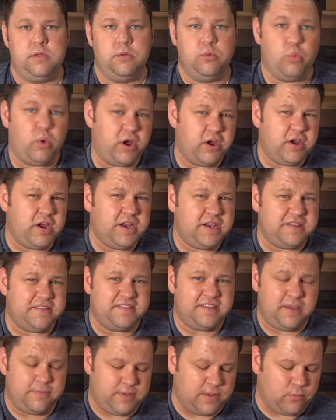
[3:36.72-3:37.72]
What you're going to
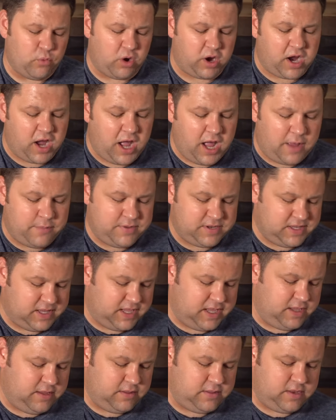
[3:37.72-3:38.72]
see a bit more
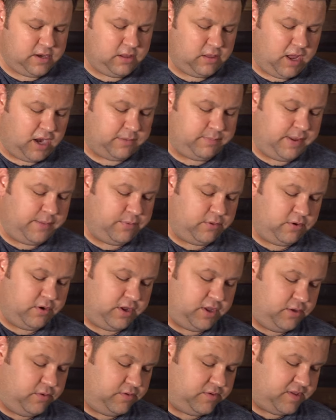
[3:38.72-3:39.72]
commonly that a lot of people are
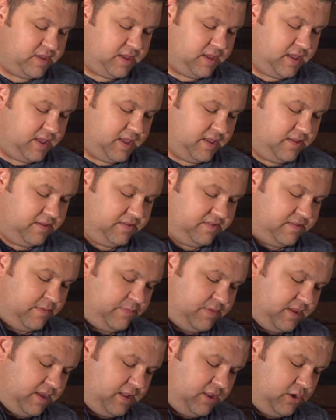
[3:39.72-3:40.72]
using is
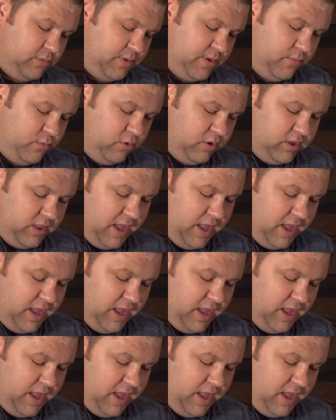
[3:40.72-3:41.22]
something a little bit more